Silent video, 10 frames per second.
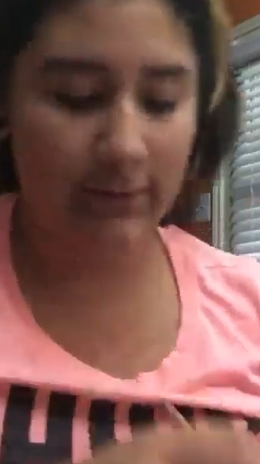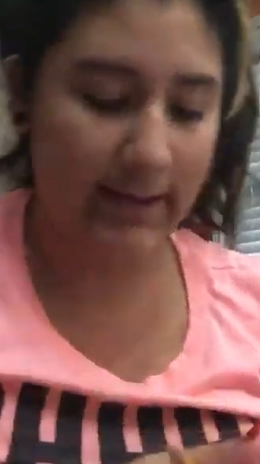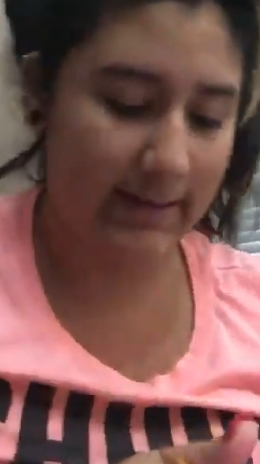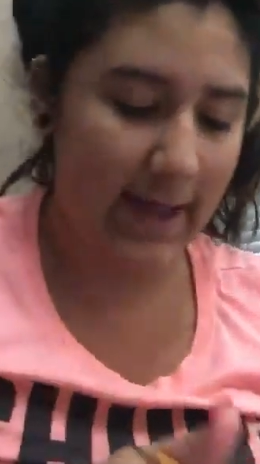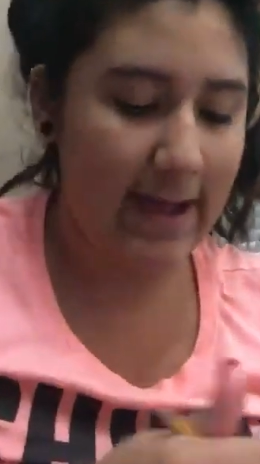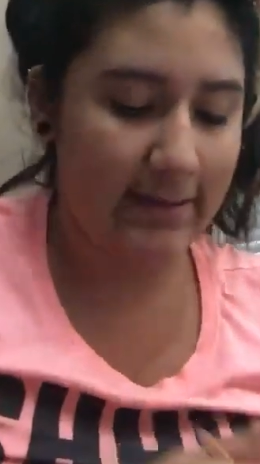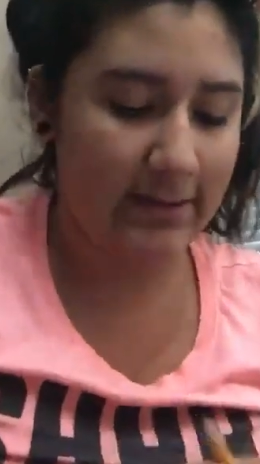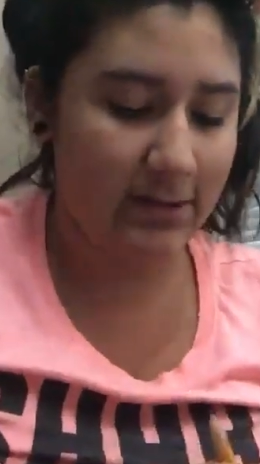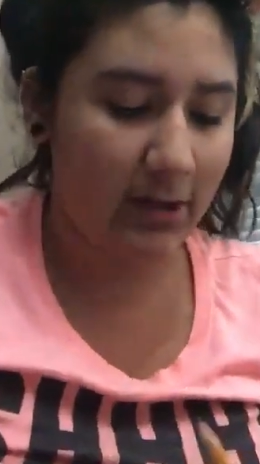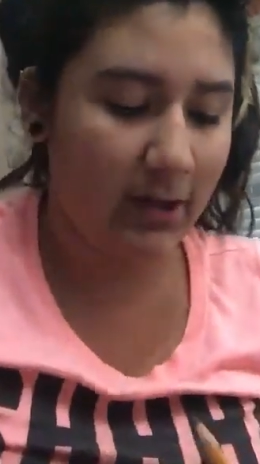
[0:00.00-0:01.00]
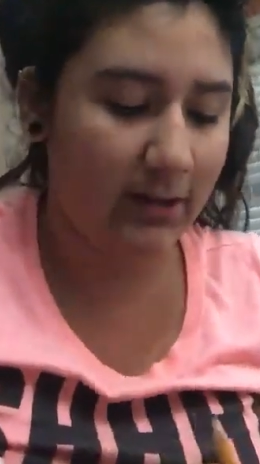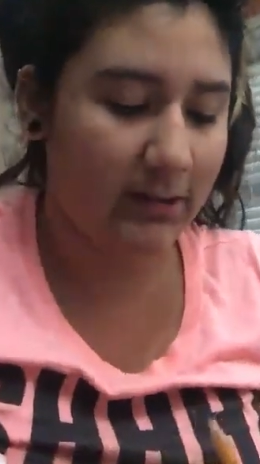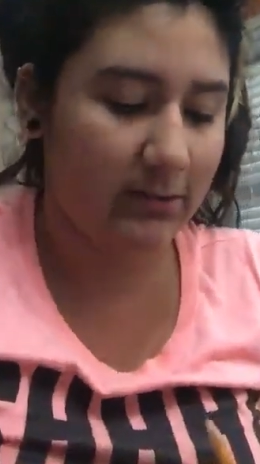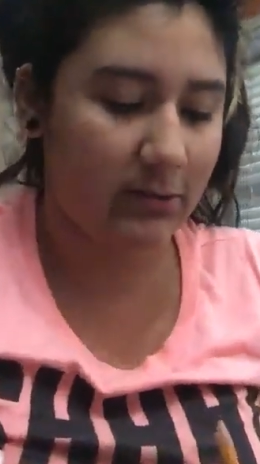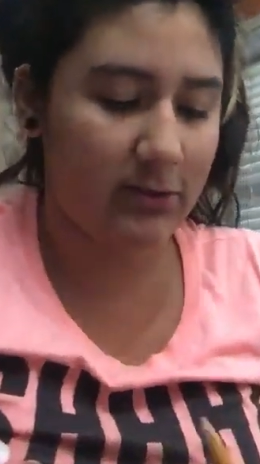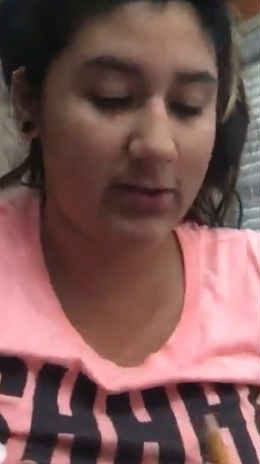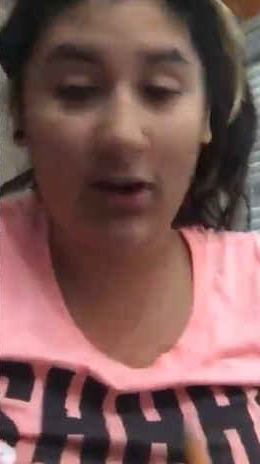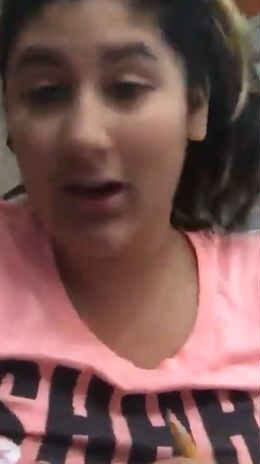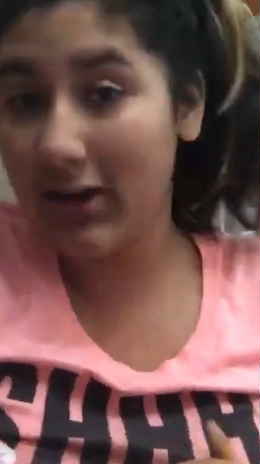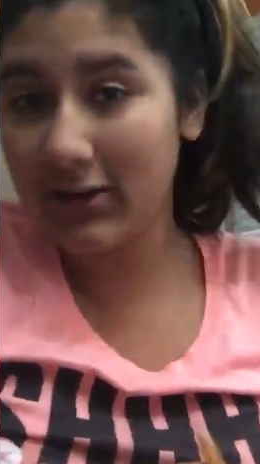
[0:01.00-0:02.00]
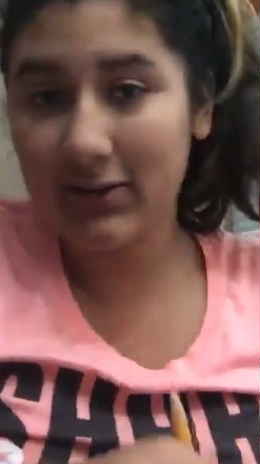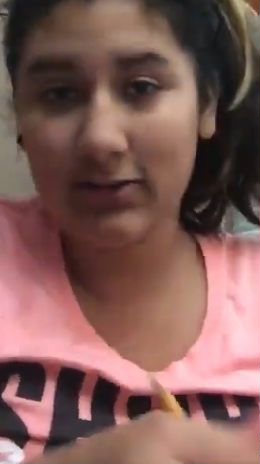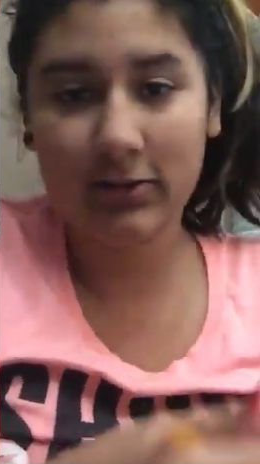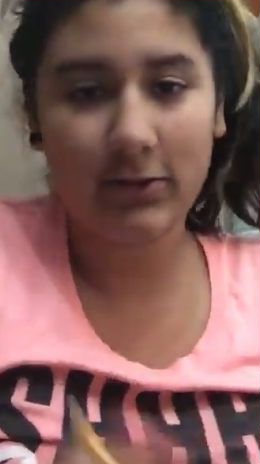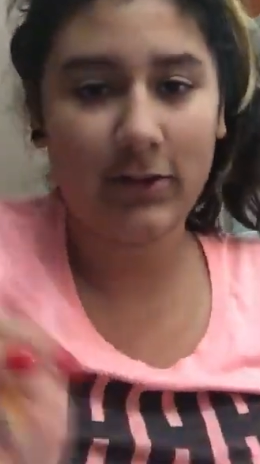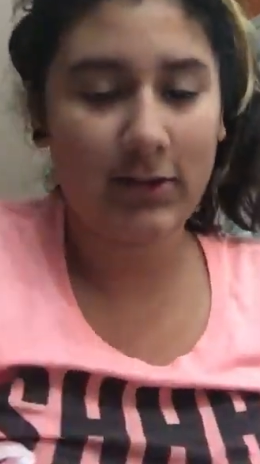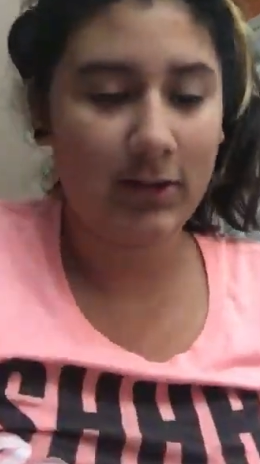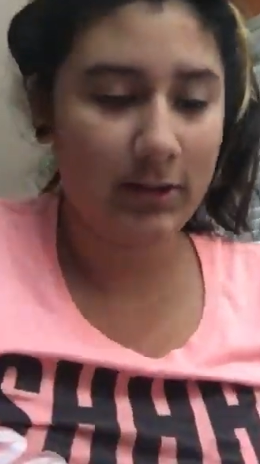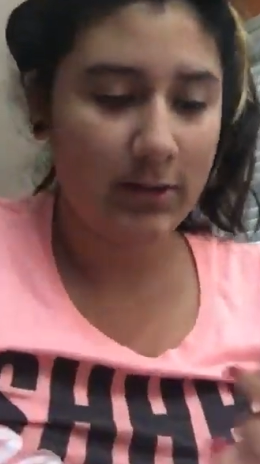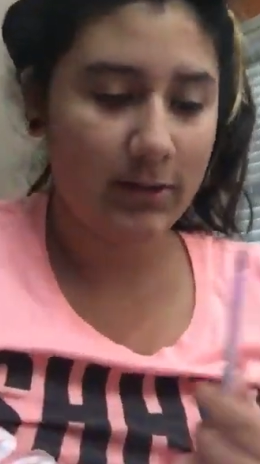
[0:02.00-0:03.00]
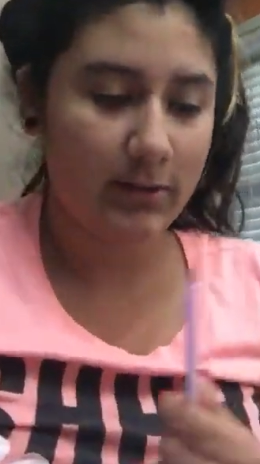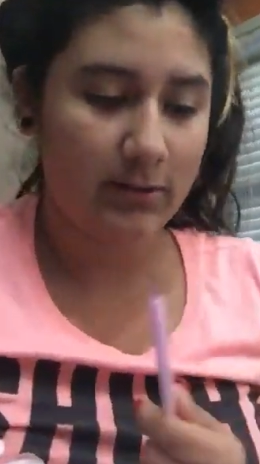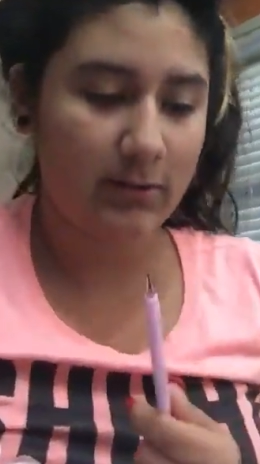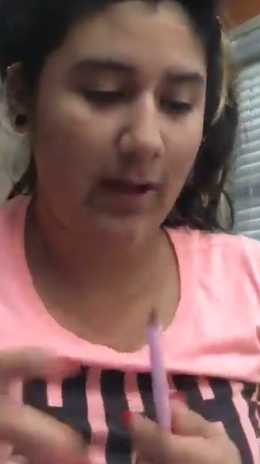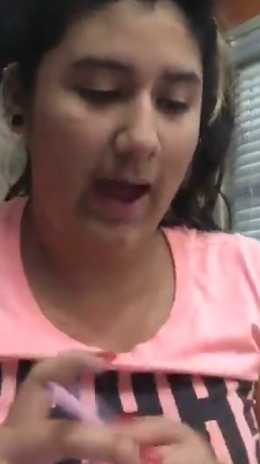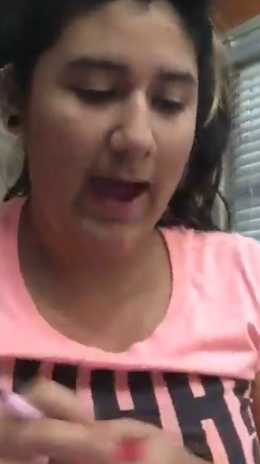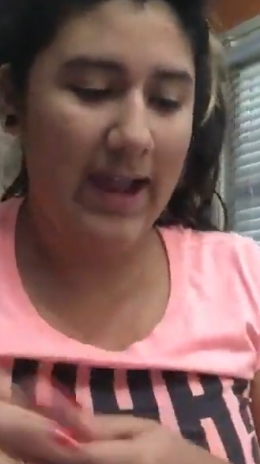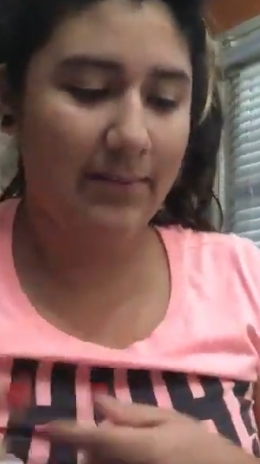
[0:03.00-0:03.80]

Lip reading: you like cats and dogs or dogs. I